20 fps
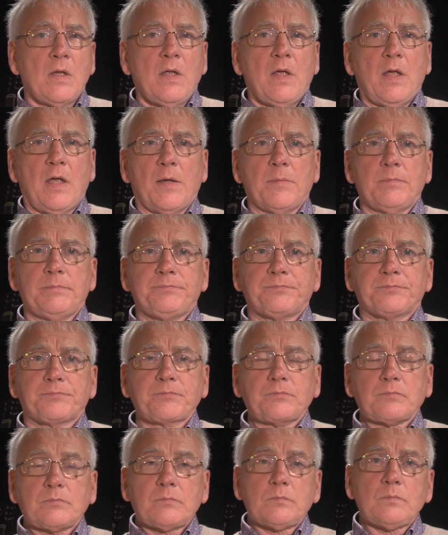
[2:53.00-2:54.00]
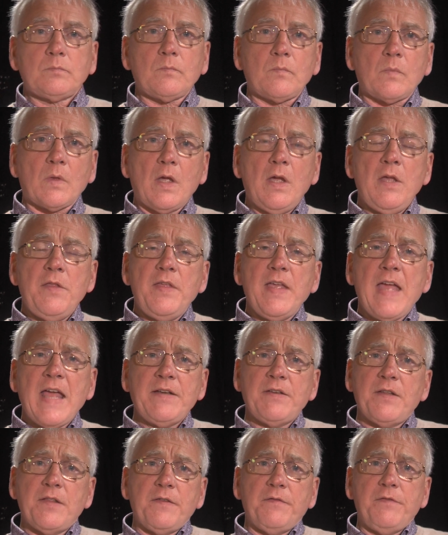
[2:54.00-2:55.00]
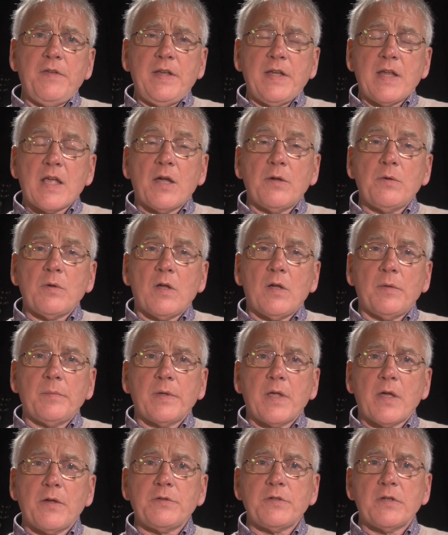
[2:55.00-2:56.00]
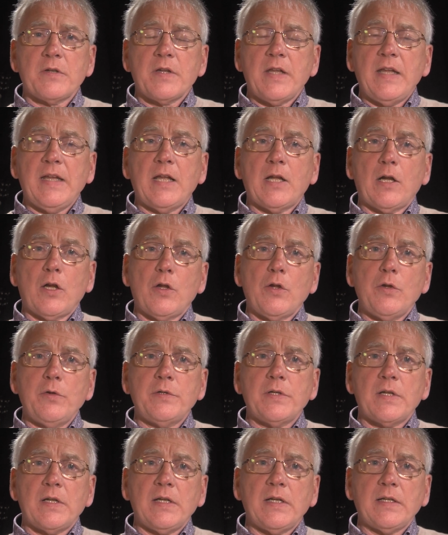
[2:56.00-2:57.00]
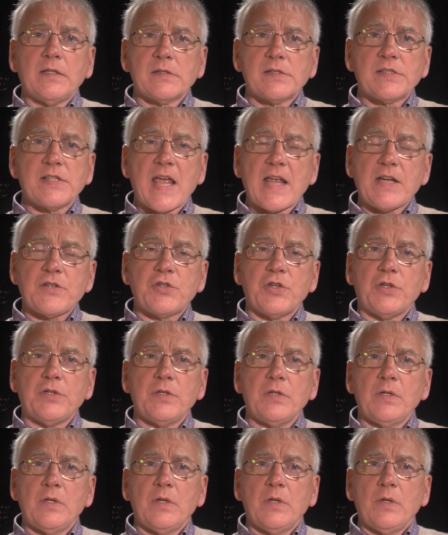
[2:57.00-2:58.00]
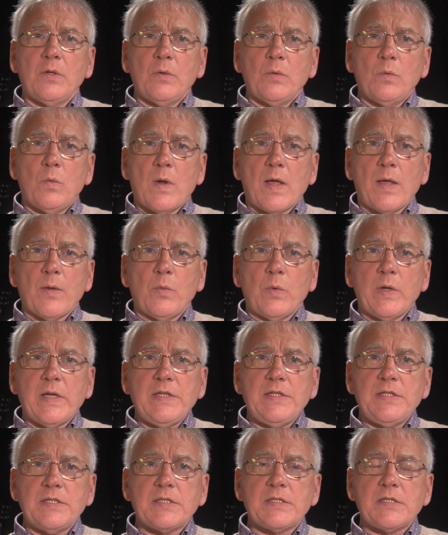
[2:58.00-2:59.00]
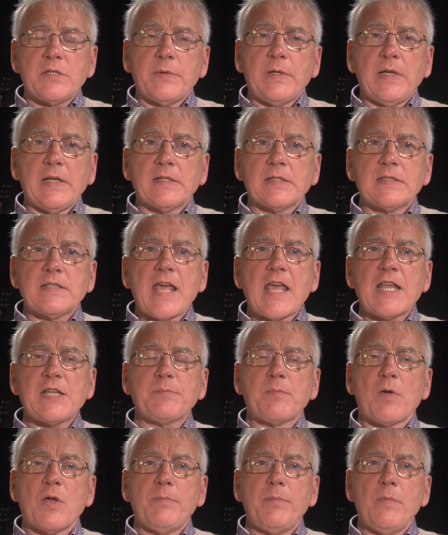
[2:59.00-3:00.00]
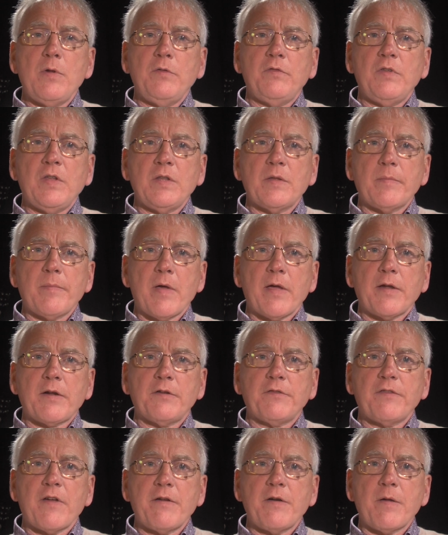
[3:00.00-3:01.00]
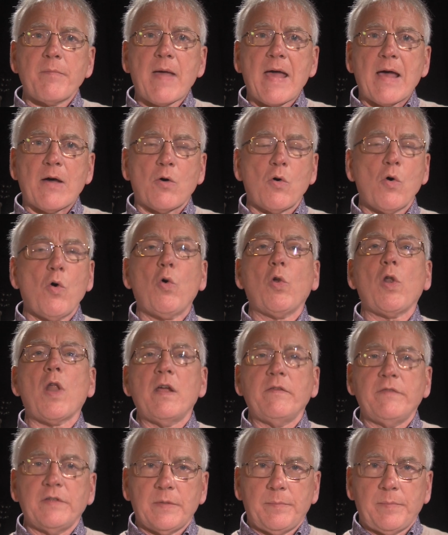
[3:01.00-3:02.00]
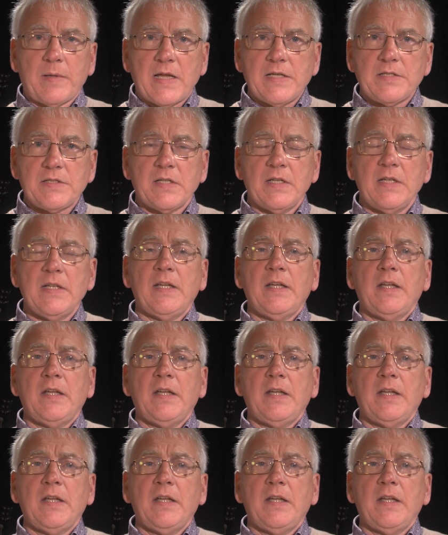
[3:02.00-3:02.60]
Um, at the end of the video, I'm going to include a little section where we just do a little test by moving the microphone about all over the place.